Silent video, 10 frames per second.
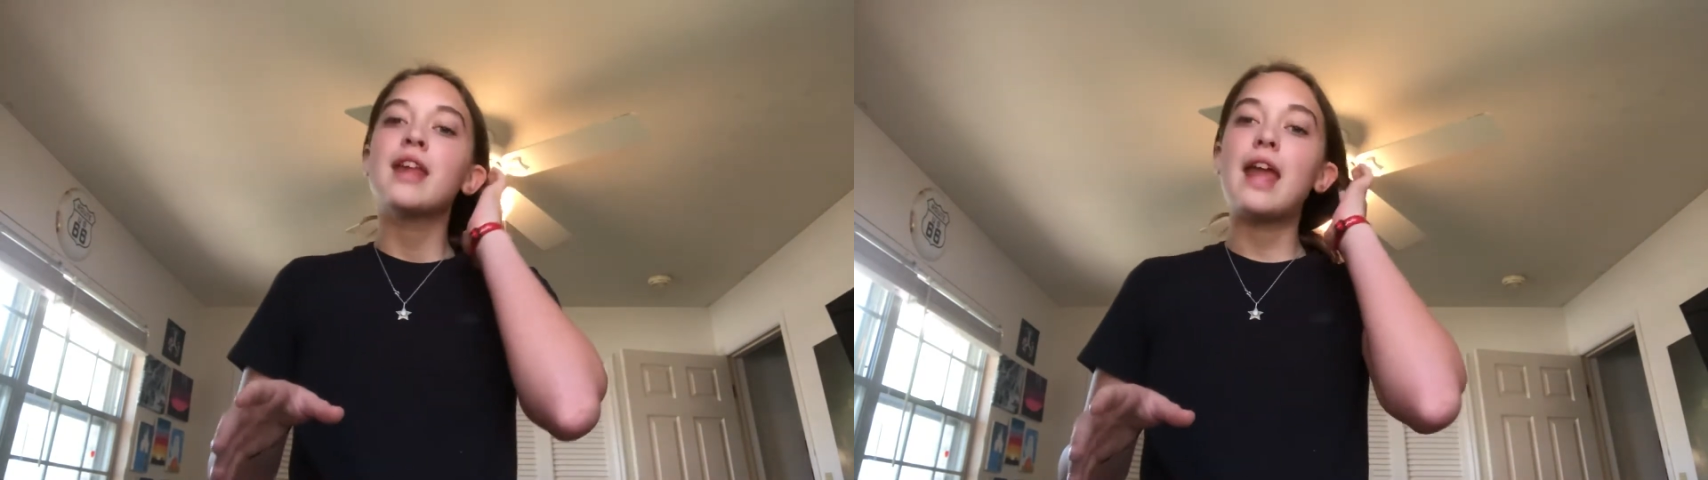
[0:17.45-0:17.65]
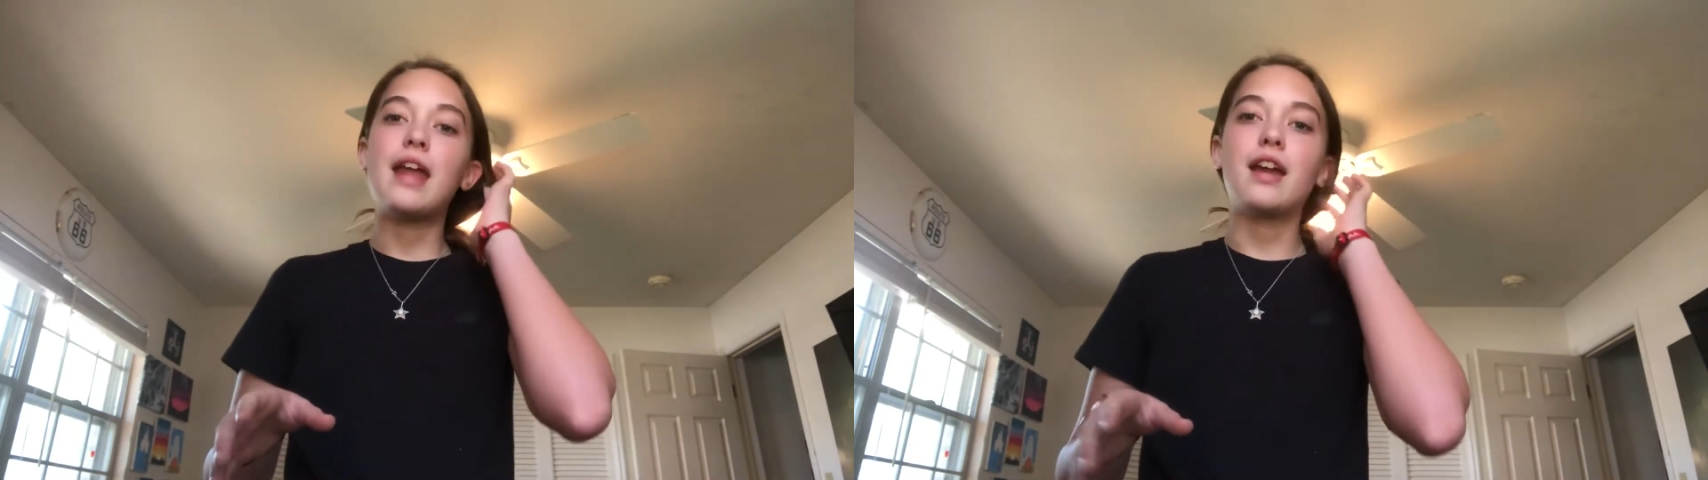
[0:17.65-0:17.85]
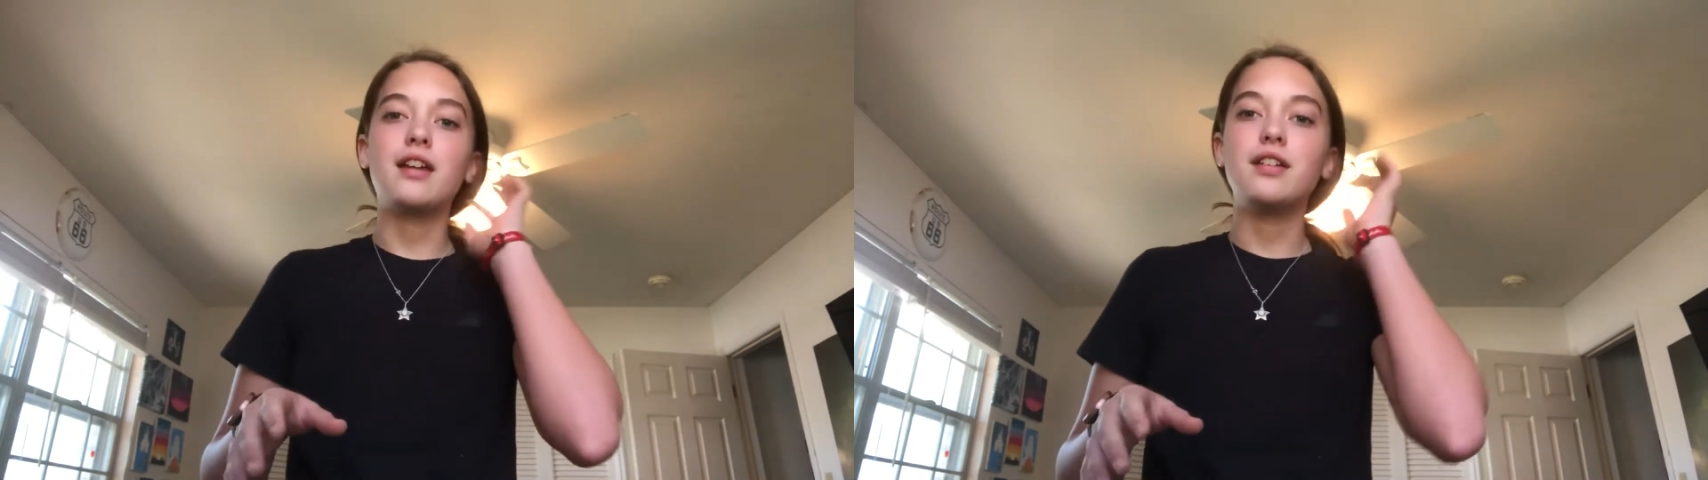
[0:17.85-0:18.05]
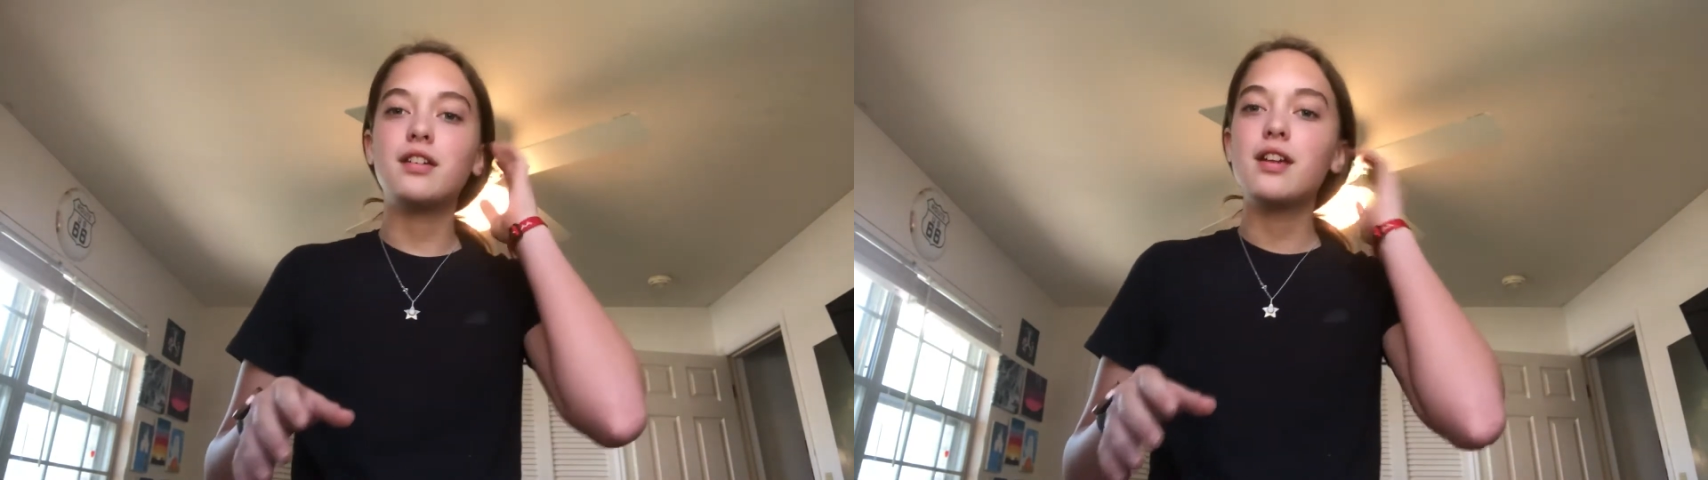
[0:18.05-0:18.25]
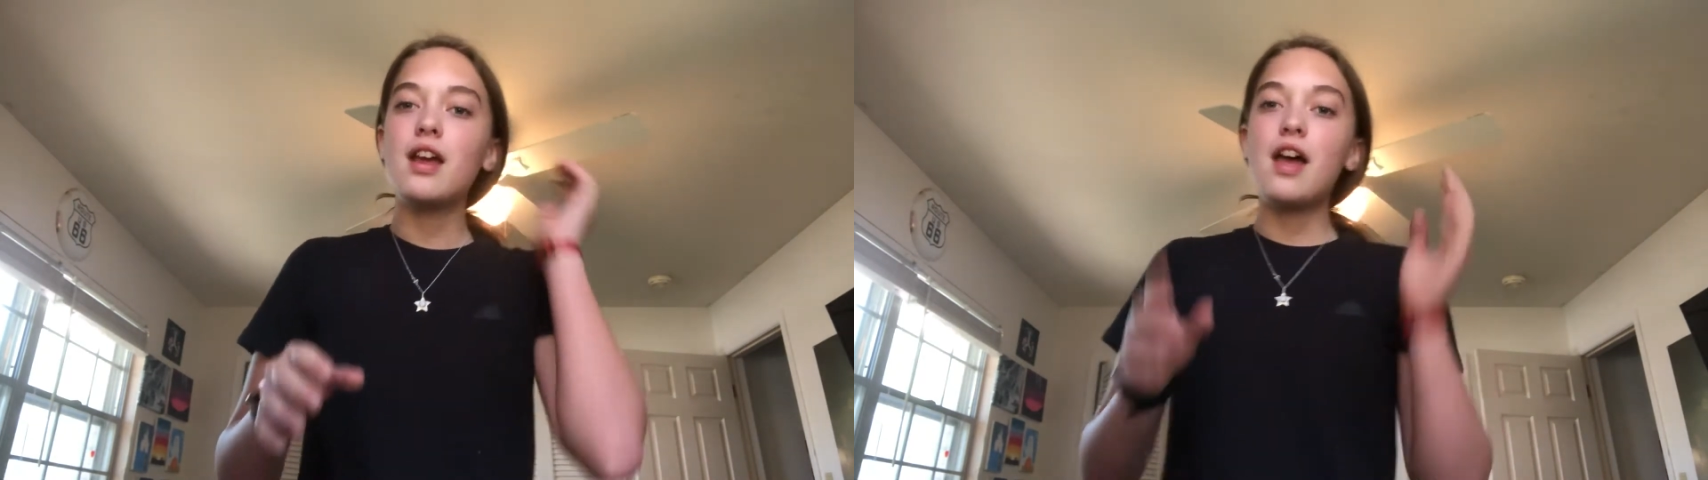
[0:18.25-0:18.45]
and
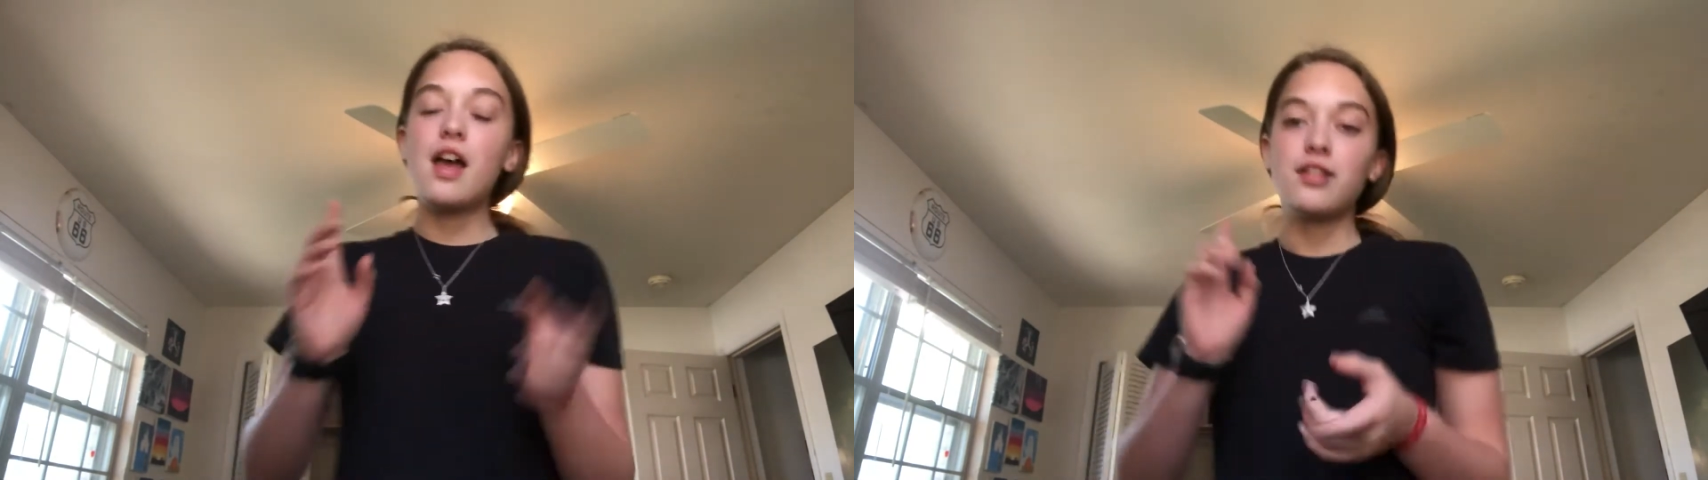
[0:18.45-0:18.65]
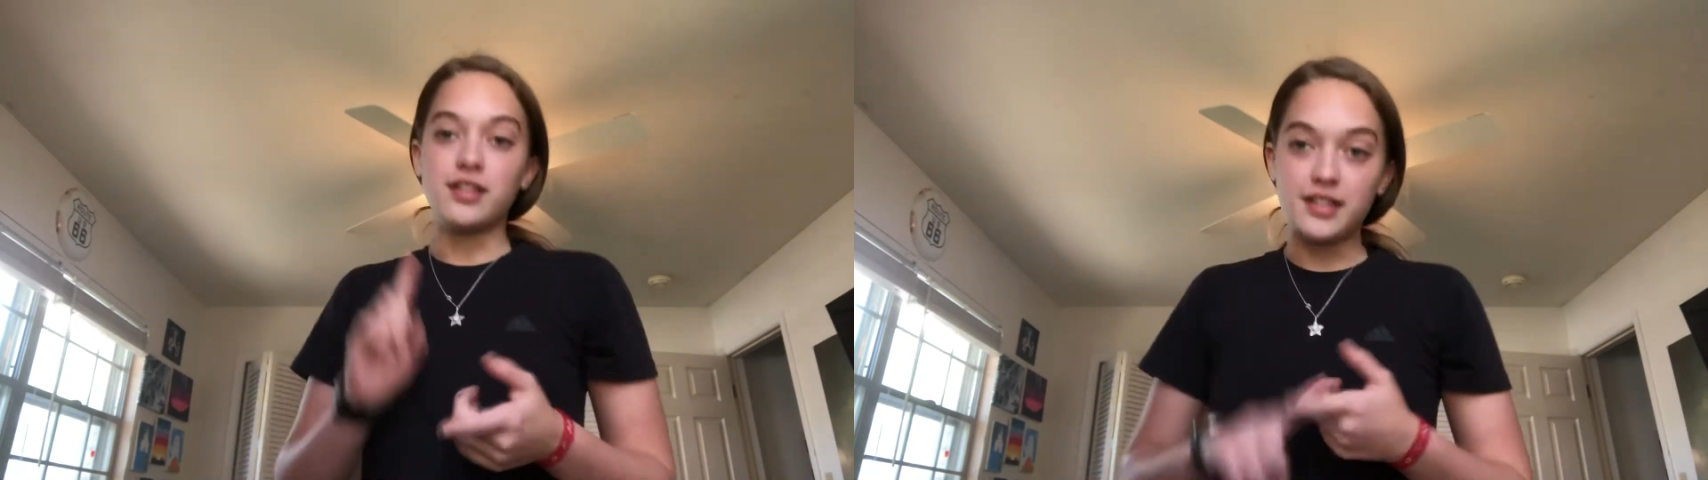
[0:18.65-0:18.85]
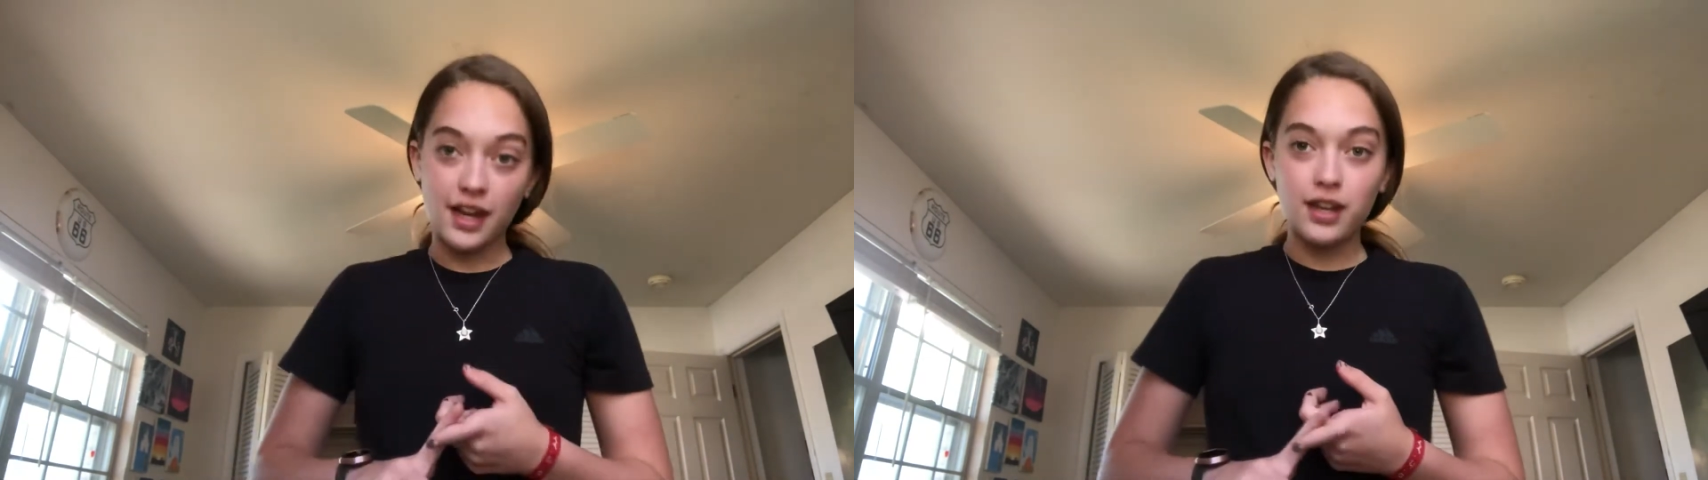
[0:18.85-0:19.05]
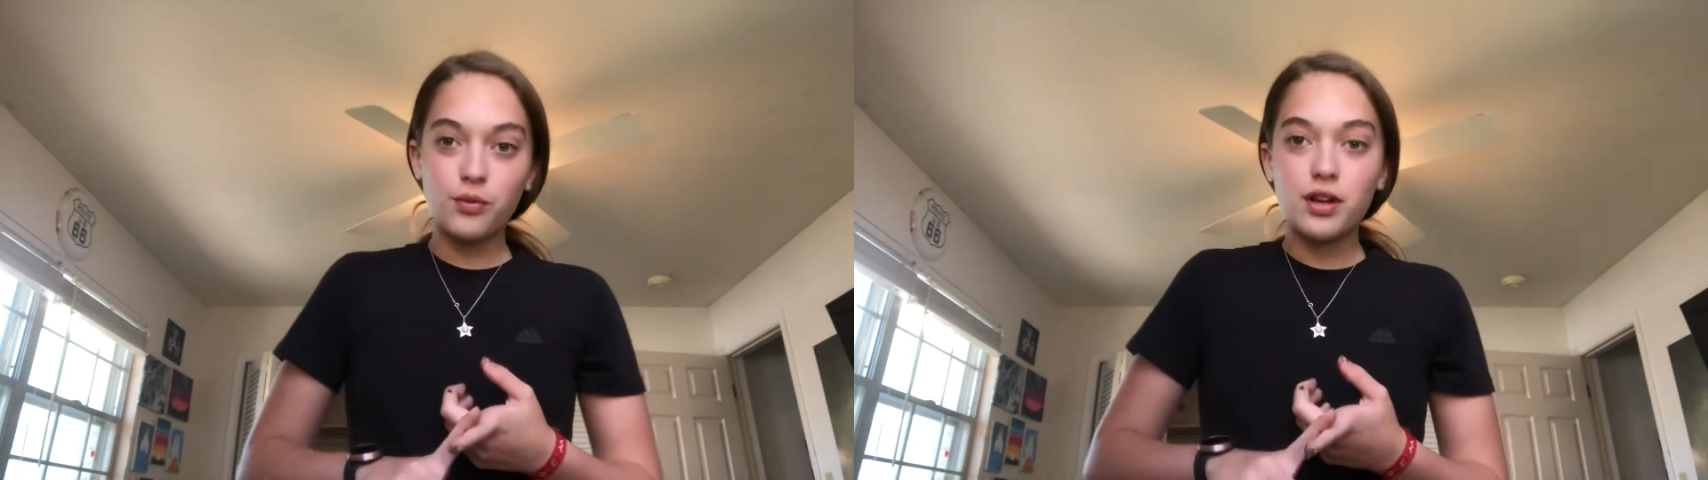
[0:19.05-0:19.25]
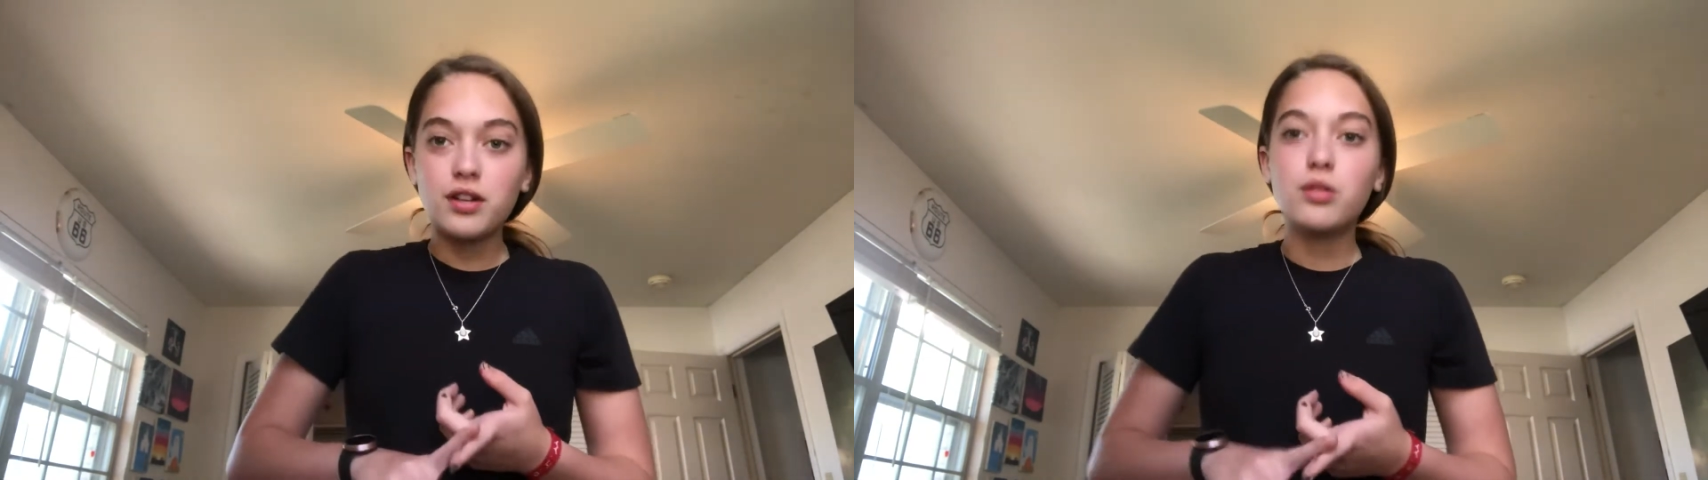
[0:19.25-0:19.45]
the second
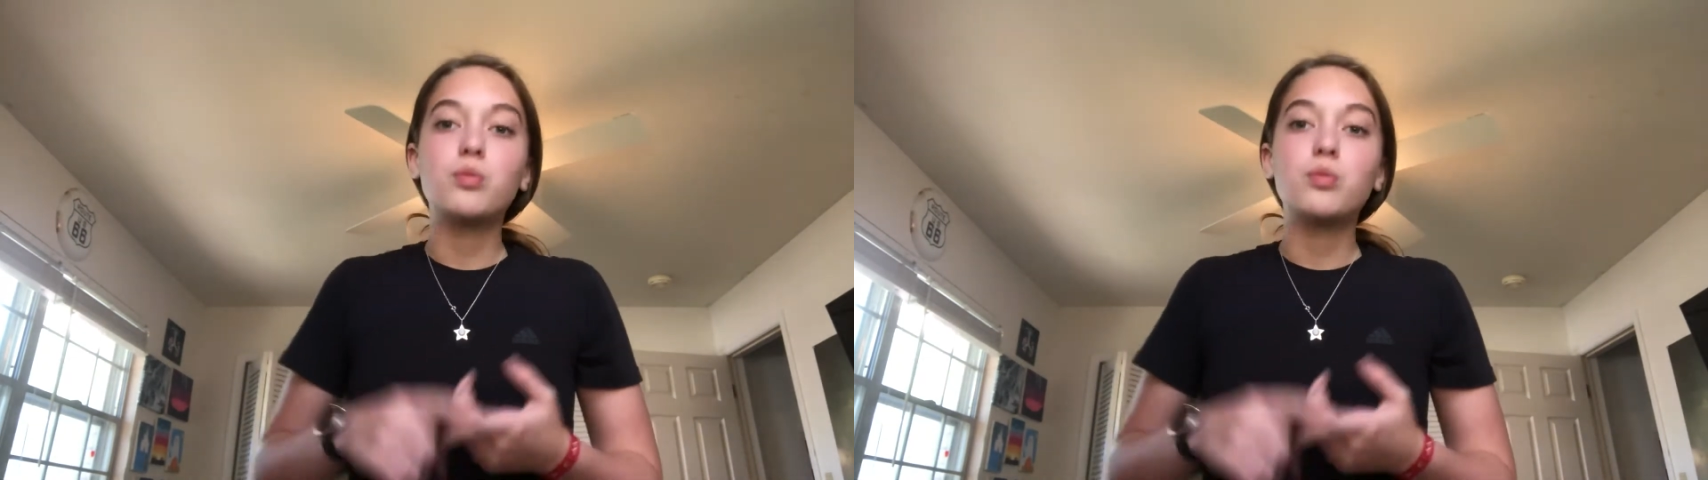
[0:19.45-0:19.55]
one